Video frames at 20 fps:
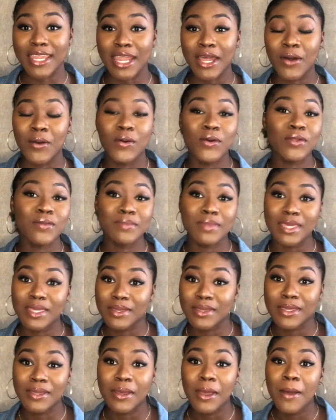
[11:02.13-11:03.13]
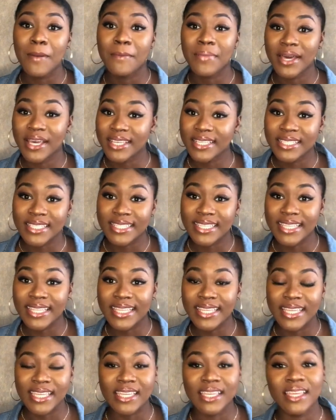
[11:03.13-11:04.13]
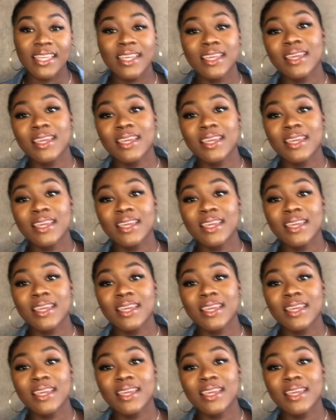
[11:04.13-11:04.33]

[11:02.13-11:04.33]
now on me personally.